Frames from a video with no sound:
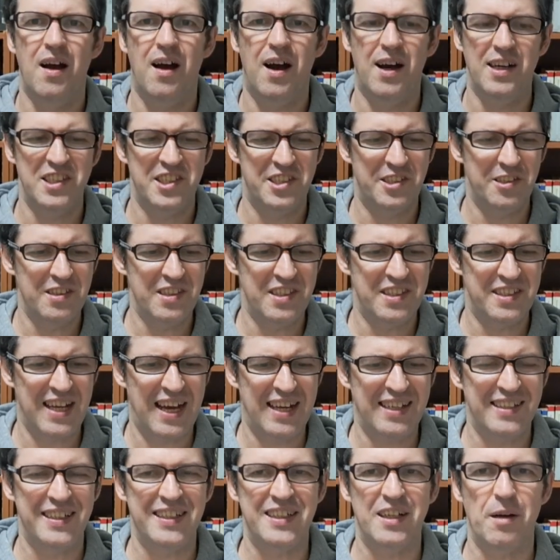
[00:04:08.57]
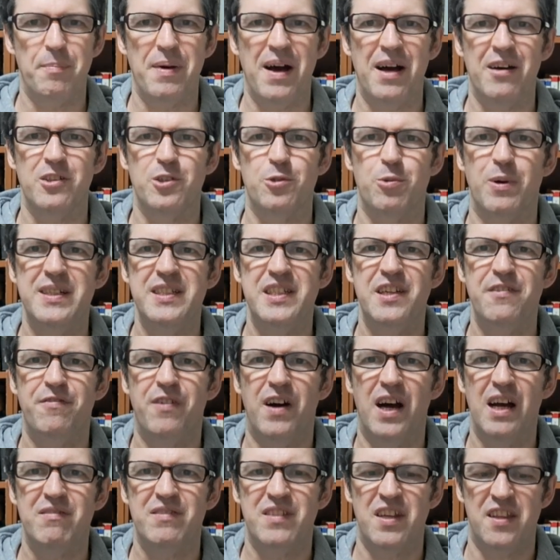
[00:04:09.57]
"I stood standing about
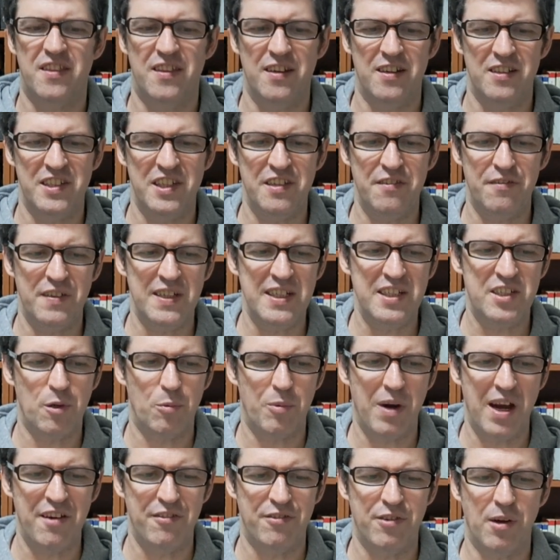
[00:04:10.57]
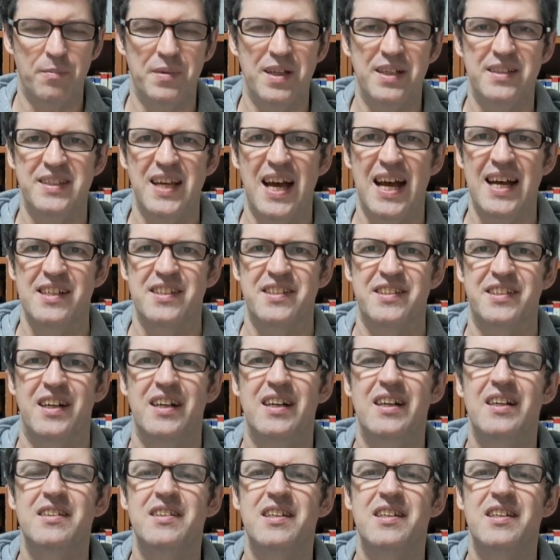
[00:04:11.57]
25 to 30 feet away from the desk,